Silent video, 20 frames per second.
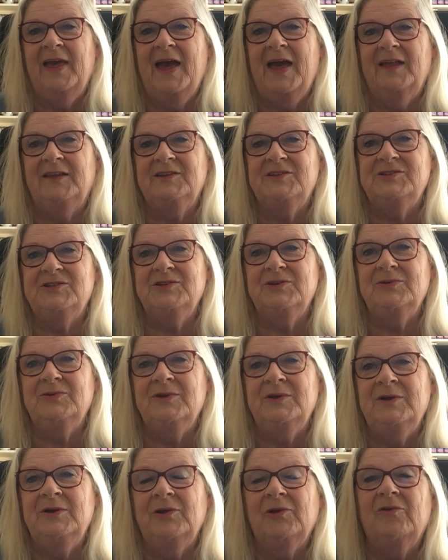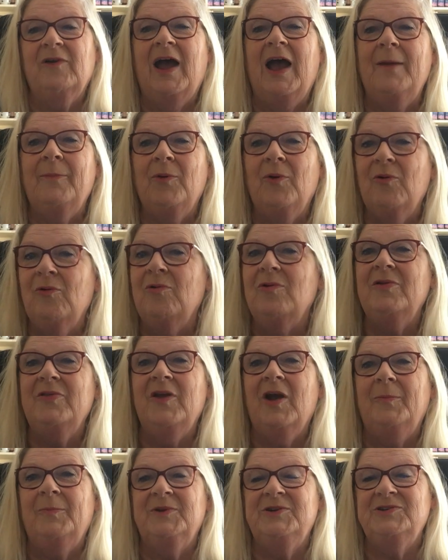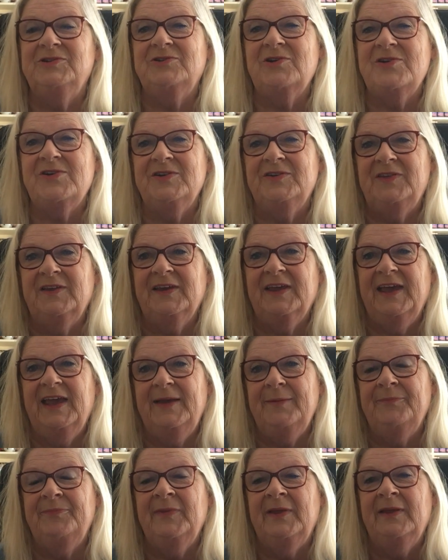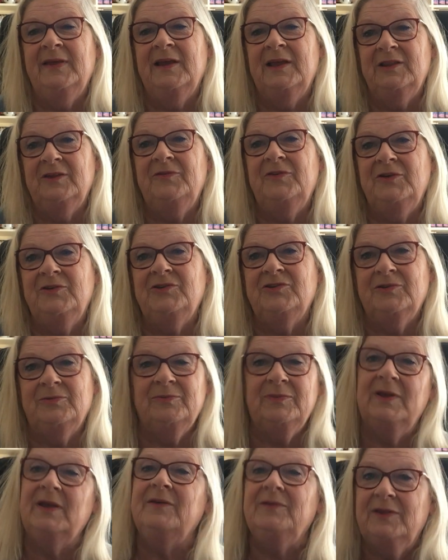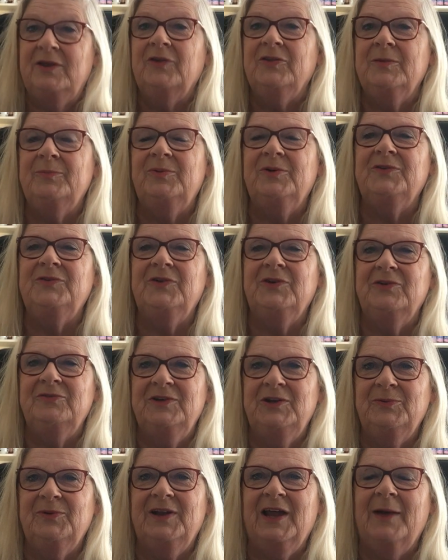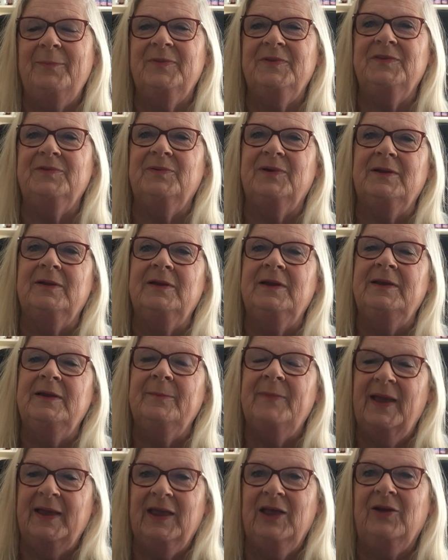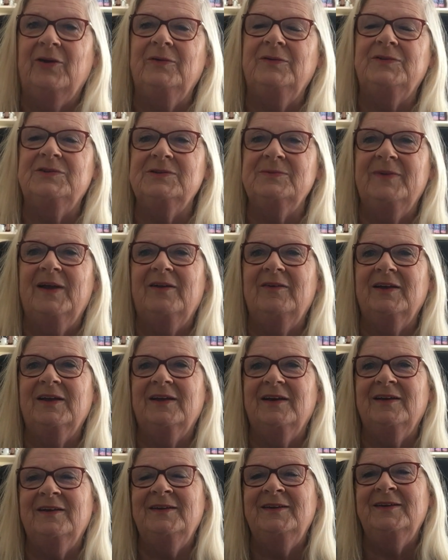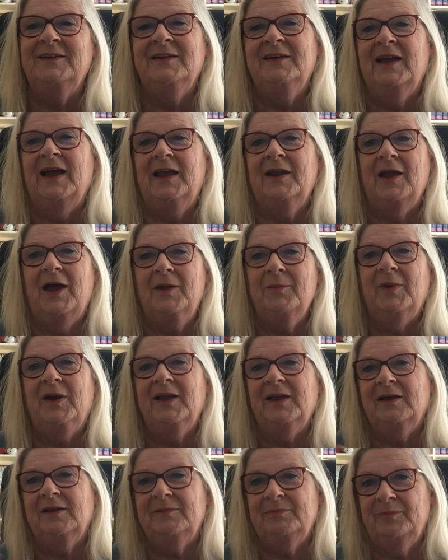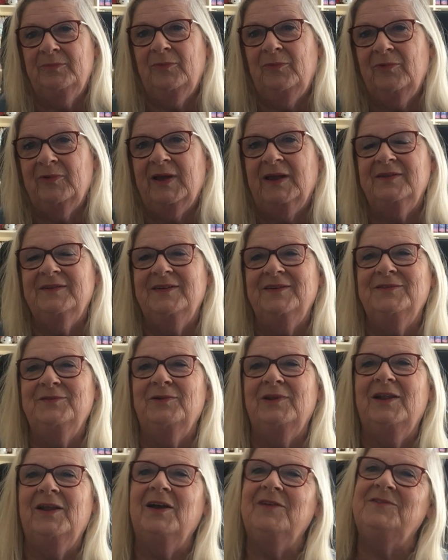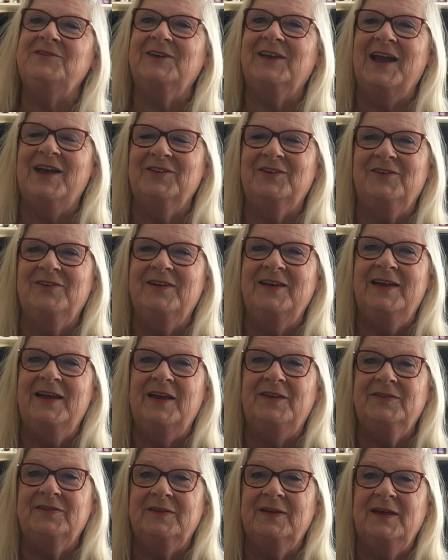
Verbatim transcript: and to grab all the opportunity that came in the future in the other books you can read what happens when Peggy goes to America and, and Michael gets his life together. It's